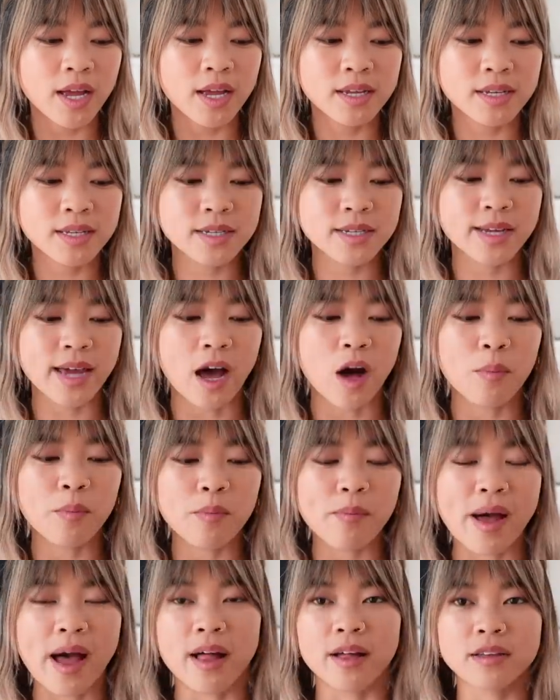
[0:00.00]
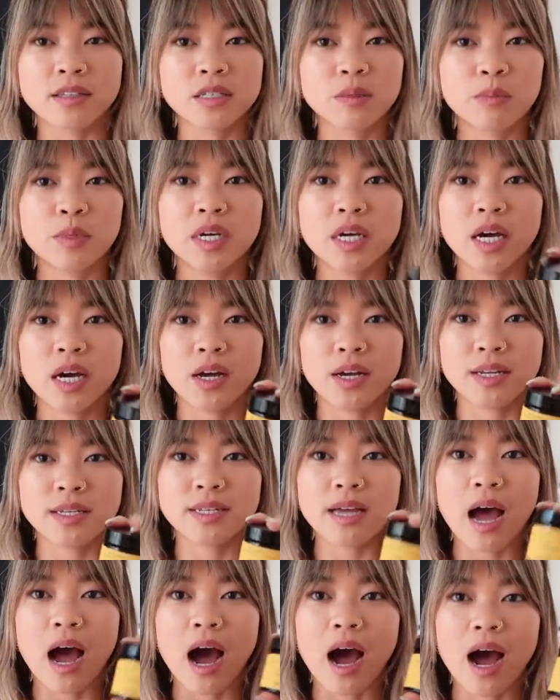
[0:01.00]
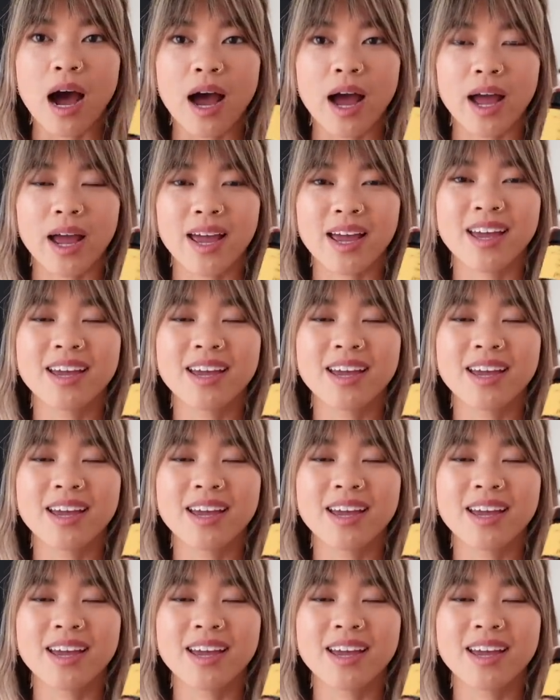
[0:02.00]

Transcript: scalp balance because I,